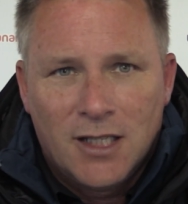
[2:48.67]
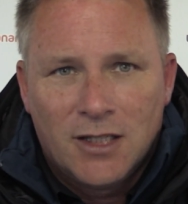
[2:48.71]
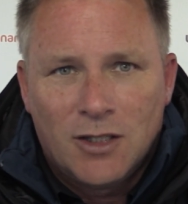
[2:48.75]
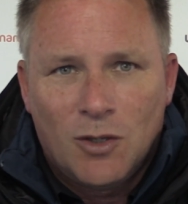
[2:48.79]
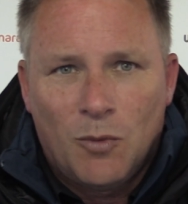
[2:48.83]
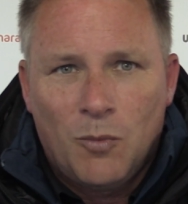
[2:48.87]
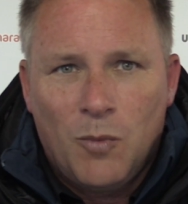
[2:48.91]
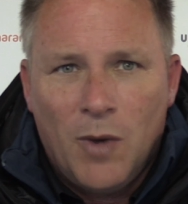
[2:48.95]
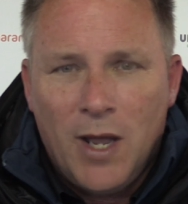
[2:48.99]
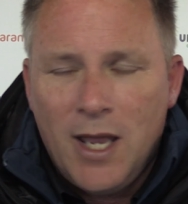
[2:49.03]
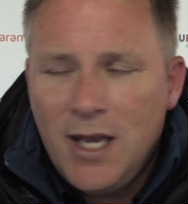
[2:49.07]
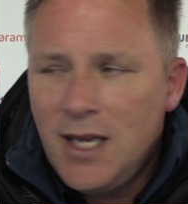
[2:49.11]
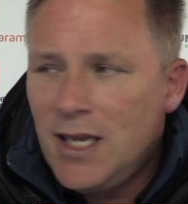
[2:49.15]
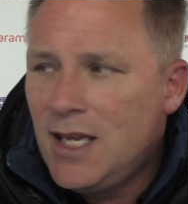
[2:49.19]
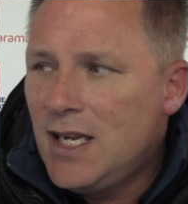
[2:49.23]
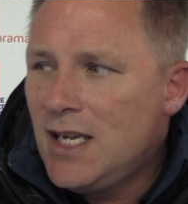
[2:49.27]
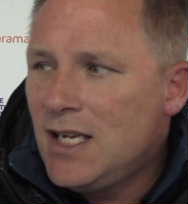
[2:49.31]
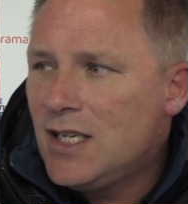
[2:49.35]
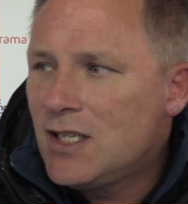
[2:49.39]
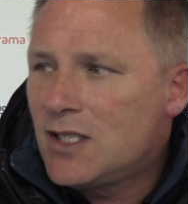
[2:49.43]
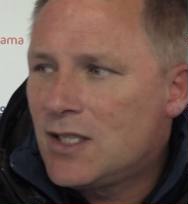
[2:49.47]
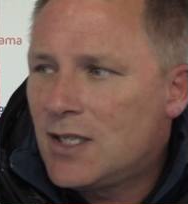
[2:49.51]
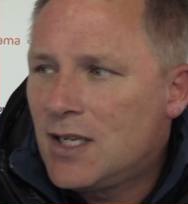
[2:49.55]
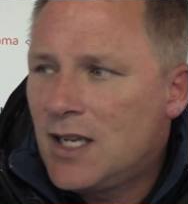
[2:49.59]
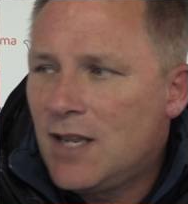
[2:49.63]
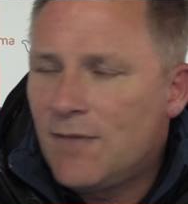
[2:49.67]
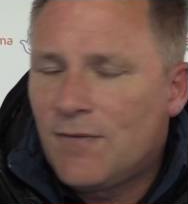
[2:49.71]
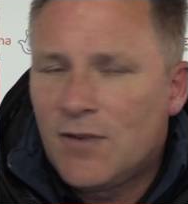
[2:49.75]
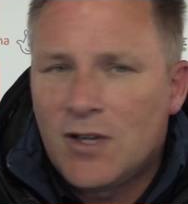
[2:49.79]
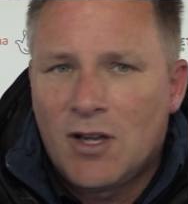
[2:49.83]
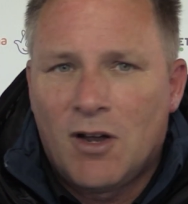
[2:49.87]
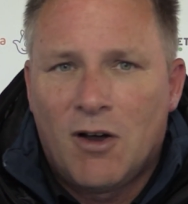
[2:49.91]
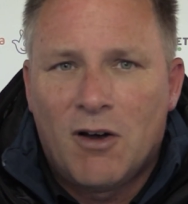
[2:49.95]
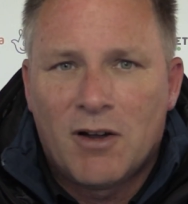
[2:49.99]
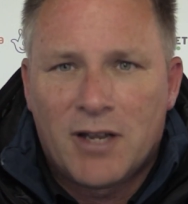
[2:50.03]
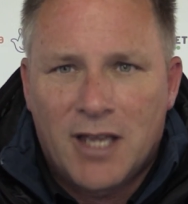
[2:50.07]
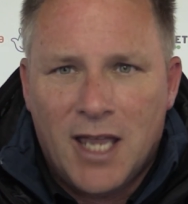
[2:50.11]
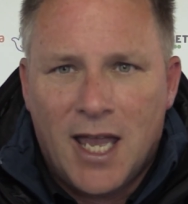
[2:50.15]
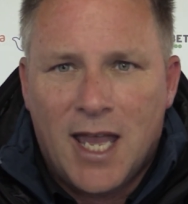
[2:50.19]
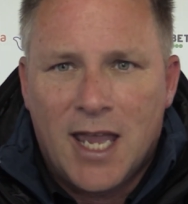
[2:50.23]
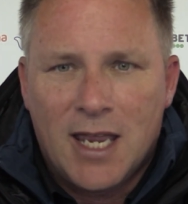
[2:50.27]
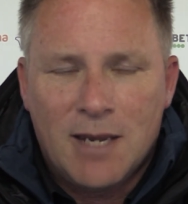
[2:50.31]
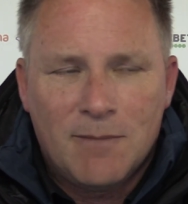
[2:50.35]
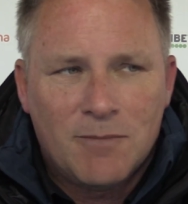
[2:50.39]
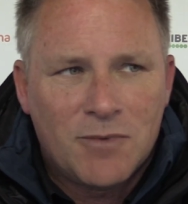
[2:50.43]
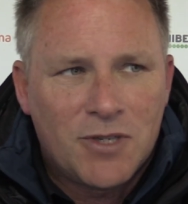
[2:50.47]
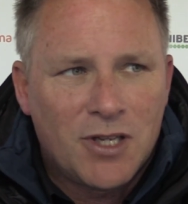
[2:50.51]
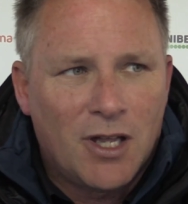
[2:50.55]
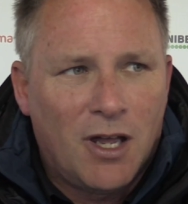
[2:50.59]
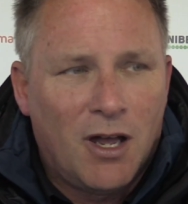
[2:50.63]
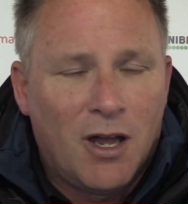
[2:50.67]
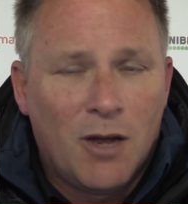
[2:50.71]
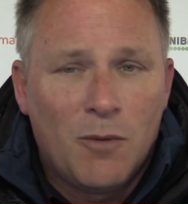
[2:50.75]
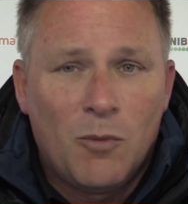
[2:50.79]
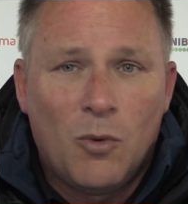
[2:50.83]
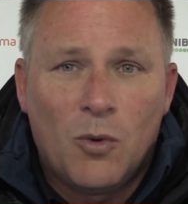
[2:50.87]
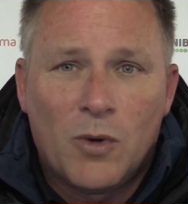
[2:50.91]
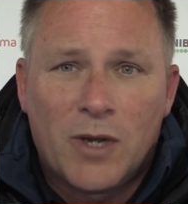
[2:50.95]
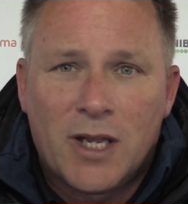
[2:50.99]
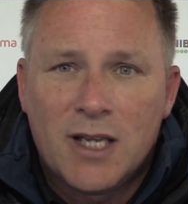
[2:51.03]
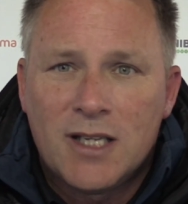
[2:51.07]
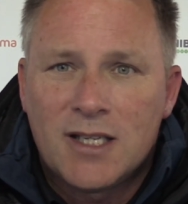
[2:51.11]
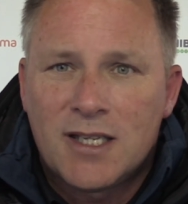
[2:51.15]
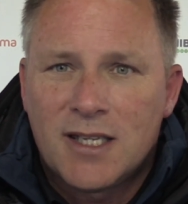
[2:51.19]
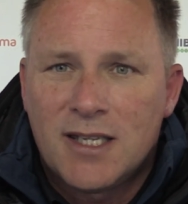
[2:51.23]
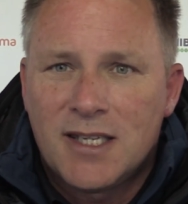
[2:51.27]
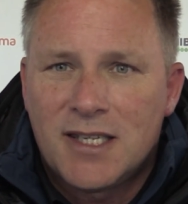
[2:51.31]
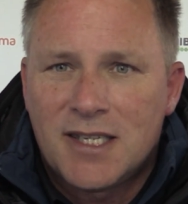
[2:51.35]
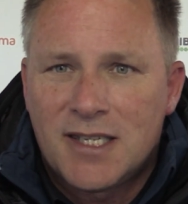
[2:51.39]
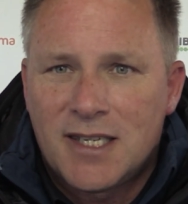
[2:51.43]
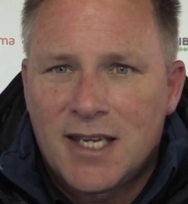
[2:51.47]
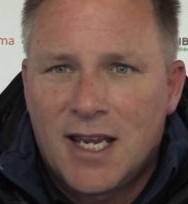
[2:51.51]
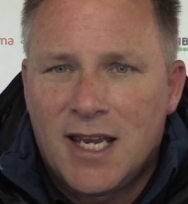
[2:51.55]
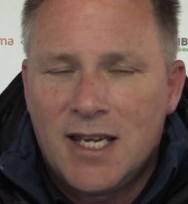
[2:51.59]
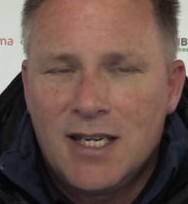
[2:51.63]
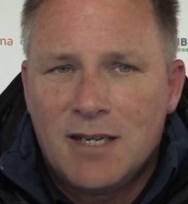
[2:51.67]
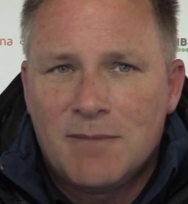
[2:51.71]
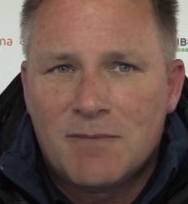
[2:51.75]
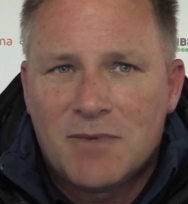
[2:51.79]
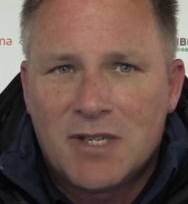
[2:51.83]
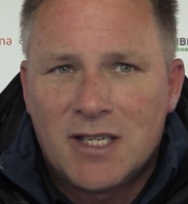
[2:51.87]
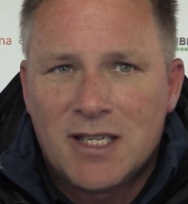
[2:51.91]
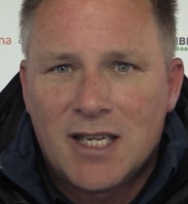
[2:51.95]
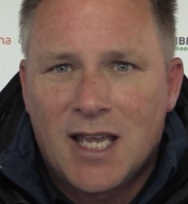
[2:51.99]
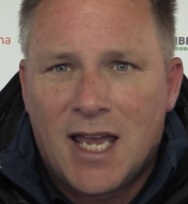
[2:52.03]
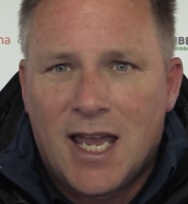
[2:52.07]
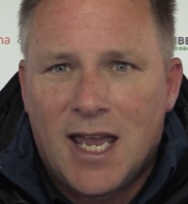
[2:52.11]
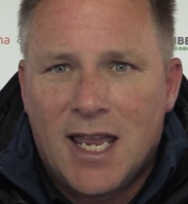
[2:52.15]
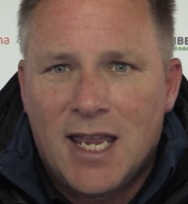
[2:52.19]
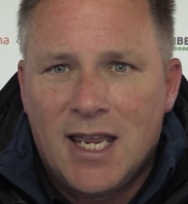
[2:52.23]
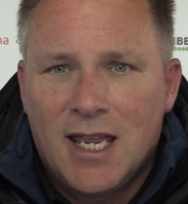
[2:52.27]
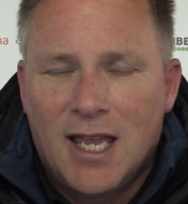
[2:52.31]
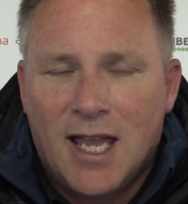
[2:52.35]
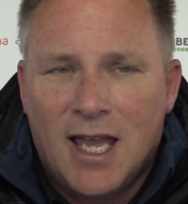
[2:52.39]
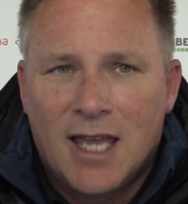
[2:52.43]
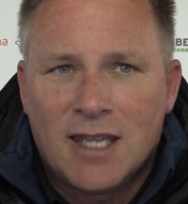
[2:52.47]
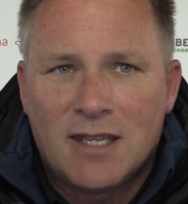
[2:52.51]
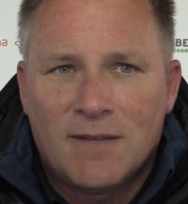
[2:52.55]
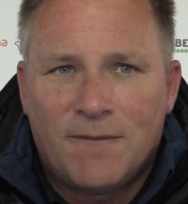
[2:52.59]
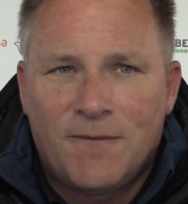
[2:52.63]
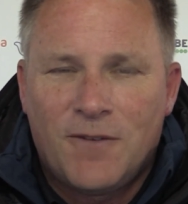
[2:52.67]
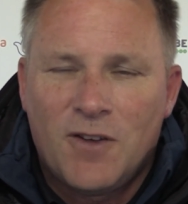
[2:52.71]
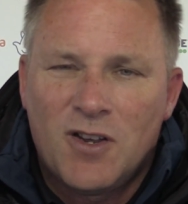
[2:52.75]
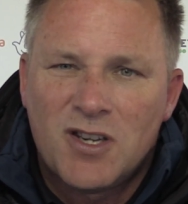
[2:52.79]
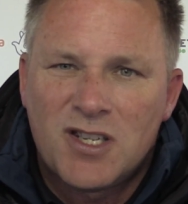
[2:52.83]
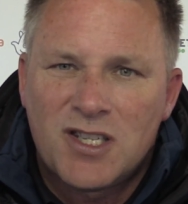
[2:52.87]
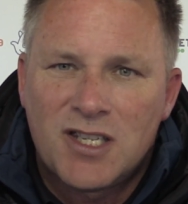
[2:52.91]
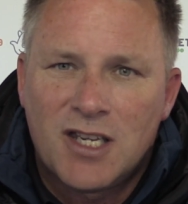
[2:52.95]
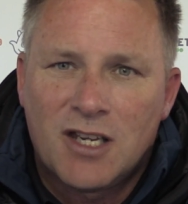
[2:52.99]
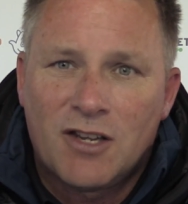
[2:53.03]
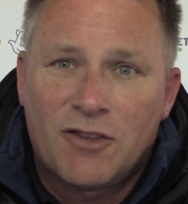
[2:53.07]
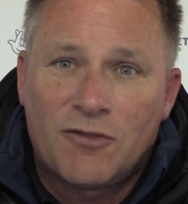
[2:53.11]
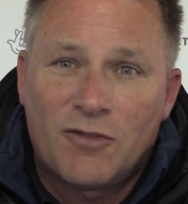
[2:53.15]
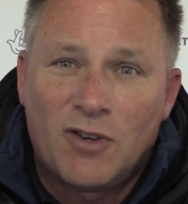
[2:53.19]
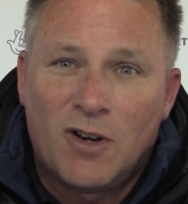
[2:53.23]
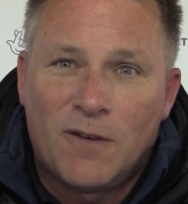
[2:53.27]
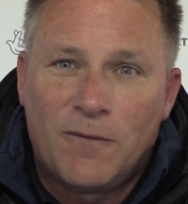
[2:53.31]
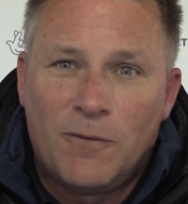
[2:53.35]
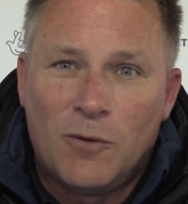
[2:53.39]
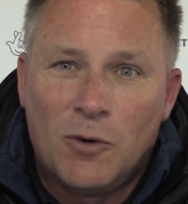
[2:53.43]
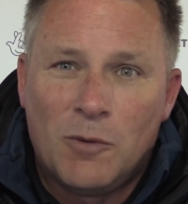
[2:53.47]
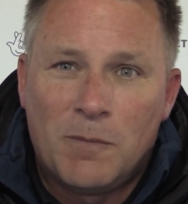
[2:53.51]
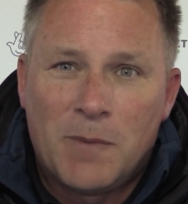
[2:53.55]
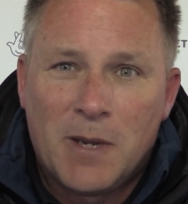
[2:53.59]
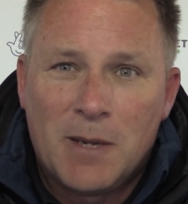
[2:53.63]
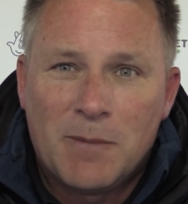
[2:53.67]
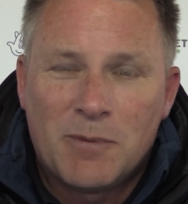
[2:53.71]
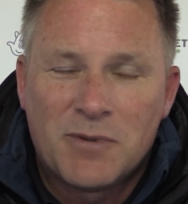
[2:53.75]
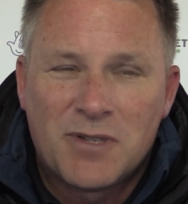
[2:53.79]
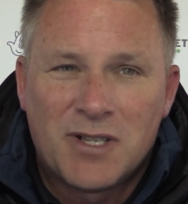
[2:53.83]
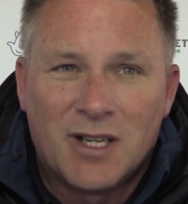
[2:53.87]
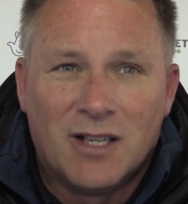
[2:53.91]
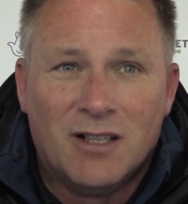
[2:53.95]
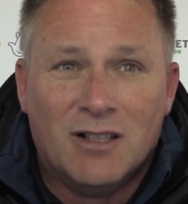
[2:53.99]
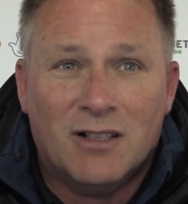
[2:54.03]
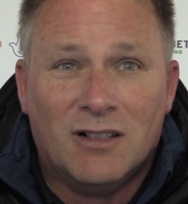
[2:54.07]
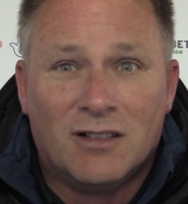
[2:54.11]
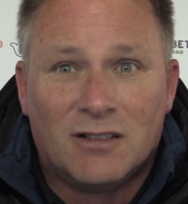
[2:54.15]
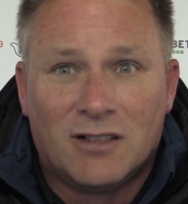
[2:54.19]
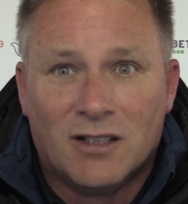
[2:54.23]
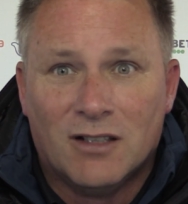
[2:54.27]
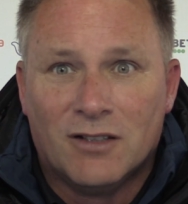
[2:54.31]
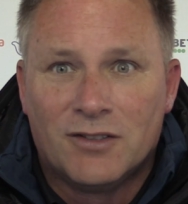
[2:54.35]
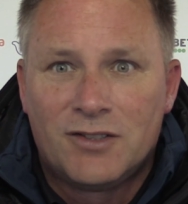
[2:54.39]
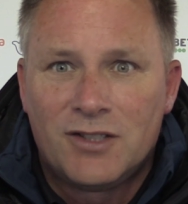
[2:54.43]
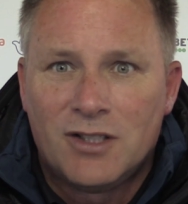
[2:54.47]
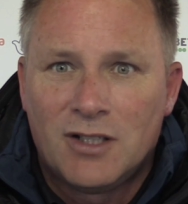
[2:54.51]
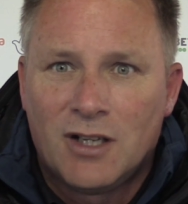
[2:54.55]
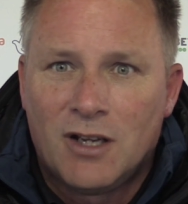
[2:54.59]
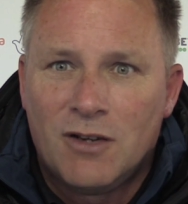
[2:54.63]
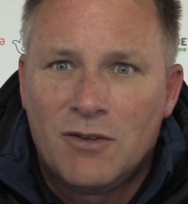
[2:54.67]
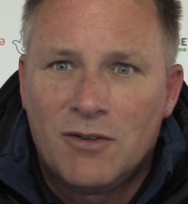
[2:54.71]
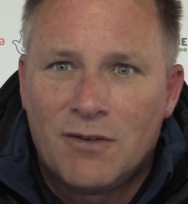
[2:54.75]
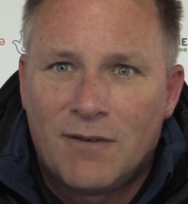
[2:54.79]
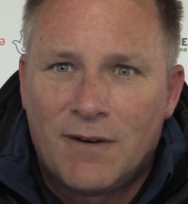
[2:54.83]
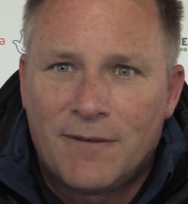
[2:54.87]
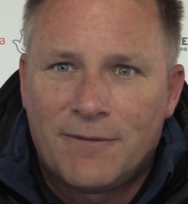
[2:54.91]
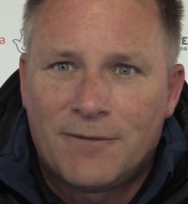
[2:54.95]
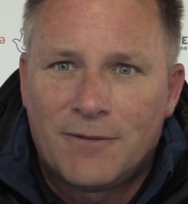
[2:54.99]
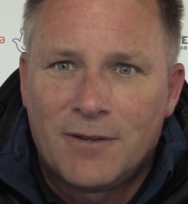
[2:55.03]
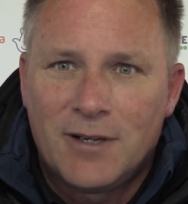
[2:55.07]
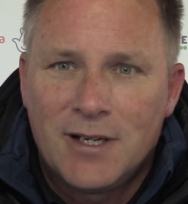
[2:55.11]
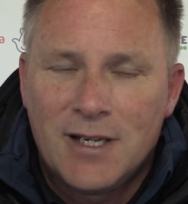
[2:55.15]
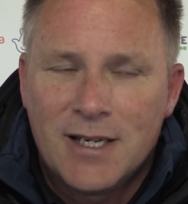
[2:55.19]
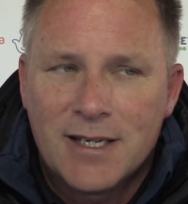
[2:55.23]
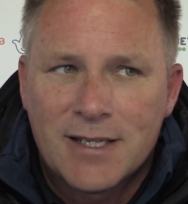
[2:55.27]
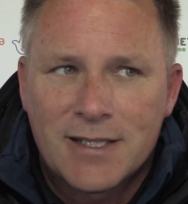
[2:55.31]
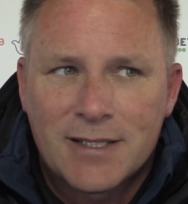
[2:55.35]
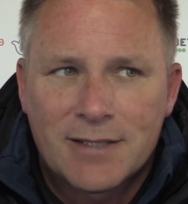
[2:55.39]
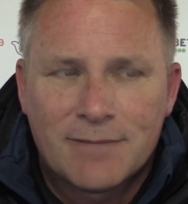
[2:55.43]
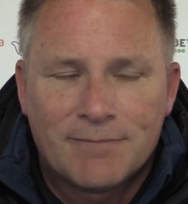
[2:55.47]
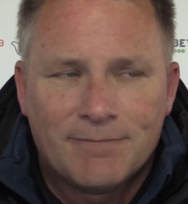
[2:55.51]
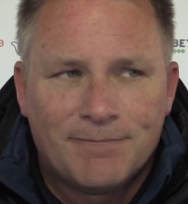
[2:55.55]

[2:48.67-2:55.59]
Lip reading: but when he's given our games, that I walk into this stadium today and the first thing 3 or 4 people say, oh God, do you know who the referee is?